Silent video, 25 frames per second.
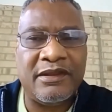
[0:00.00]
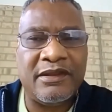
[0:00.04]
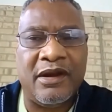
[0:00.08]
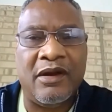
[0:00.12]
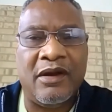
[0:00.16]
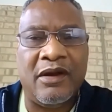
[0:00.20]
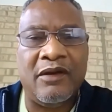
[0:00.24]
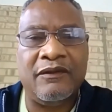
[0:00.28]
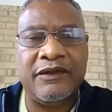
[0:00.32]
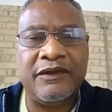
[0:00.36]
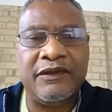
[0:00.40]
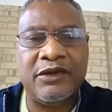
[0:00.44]

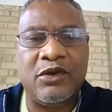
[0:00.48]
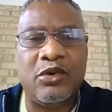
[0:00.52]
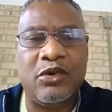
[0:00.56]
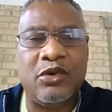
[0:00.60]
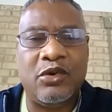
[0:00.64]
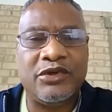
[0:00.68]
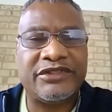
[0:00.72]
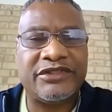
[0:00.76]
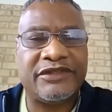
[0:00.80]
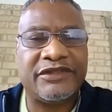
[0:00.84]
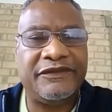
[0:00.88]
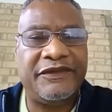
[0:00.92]
Over the
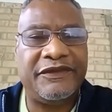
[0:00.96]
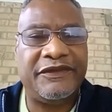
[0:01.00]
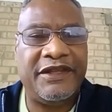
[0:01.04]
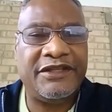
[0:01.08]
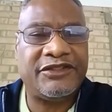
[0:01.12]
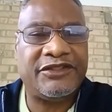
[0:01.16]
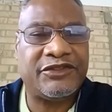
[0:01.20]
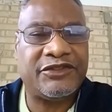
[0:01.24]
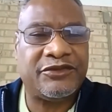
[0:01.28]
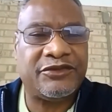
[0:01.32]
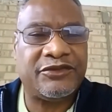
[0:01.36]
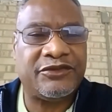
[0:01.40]
course of
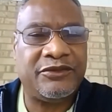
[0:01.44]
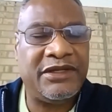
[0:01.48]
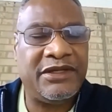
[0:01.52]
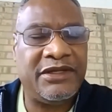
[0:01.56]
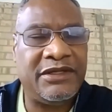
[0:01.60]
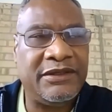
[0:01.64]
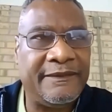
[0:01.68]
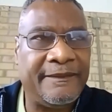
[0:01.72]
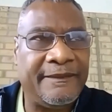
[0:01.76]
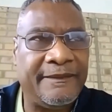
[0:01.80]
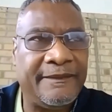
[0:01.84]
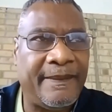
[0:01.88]

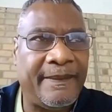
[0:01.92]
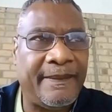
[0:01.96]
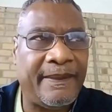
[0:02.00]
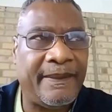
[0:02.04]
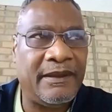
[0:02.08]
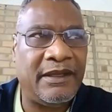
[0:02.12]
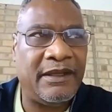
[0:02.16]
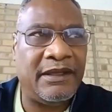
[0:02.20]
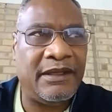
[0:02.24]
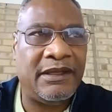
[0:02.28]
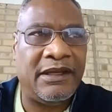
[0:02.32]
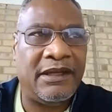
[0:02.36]
history,
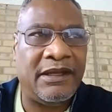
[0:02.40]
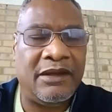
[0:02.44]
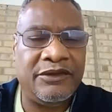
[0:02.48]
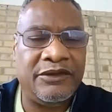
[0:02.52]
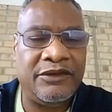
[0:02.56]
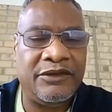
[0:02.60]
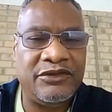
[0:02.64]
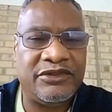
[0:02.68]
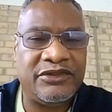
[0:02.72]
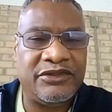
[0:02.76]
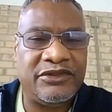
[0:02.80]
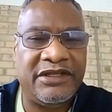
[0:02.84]
and I'll
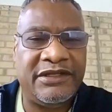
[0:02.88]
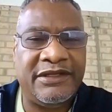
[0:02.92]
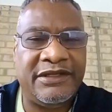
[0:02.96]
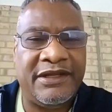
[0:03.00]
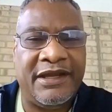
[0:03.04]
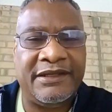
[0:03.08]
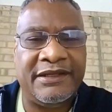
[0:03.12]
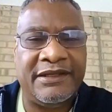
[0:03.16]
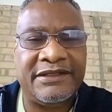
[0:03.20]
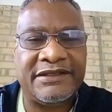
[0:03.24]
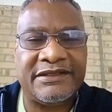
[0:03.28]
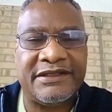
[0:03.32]
use the
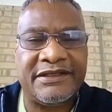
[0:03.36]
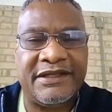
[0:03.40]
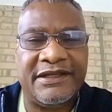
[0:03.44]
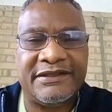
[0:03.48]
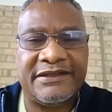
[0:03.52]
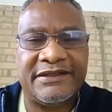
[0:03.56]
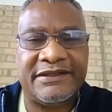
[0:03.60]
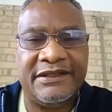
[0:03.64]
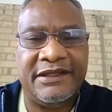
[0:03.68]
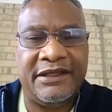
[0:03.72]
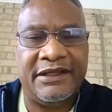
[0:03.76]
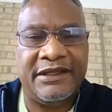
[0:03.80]
United
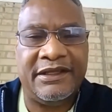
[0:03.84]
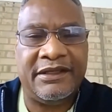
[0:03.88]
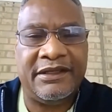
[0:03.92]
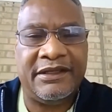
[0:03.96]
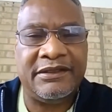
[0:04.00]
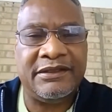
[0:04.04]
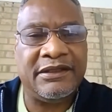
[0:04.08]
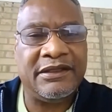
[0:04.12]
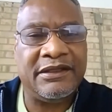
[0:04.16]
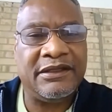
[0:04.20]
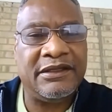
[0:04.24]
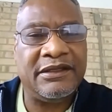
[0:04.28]
States
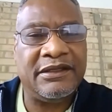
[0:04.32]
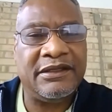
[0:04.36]
again,